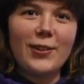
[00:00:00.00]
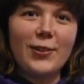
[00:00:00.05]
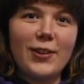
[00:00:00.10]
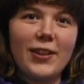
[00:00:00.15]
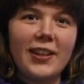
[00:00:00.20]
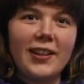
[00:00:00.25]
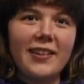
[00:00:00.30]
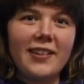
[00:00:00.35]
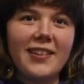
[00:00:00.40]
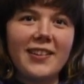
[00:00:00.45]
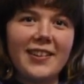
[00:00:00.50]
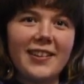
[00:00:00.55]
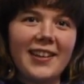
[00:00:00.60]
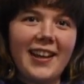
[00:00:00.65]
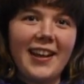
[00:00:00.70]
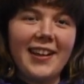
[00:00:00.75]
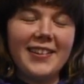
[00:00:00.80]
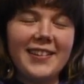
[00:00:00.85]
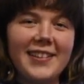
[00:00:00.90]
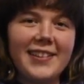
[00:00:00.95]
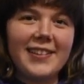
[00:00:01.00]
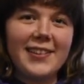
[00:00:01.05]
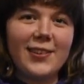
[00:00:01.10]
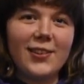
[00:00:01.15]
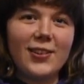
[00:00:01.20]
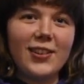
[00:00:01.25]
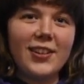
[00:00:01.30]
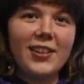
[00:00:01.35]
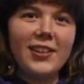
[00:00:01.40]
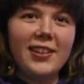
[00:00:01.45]
you think X is
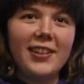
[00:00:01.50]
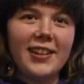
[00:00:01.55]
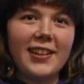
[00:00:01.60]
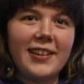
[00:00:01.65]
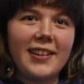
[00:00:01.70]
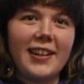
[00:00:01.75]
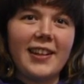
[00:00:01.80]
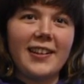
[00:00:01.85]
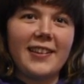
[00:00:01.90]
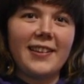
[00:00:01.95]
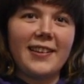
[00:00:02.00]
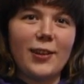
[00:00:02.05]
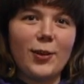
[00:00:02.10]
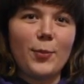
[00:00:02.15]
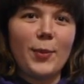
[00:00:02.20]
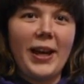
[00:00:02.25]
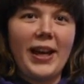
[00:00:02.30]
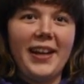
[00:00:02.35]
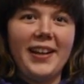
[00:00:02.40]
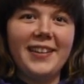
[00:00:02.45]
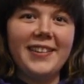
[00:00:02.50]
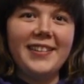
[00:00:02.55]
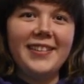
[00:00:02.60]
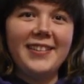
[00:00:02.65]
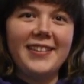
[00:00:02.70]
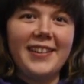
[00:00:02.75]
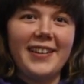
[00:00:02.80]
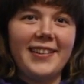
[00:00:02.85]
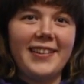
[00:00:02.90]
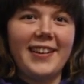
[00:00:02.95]
good and then they're bad
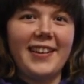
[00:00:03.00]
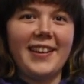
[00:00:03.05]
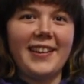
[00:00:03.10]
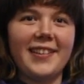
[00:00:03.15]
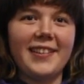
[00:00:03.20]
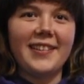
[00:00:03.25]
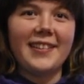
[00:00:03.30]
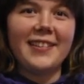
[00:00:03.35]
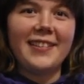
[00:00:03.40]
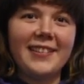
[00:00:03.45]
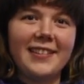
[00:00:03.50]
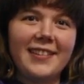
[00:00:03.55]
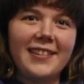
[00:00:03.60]
and then...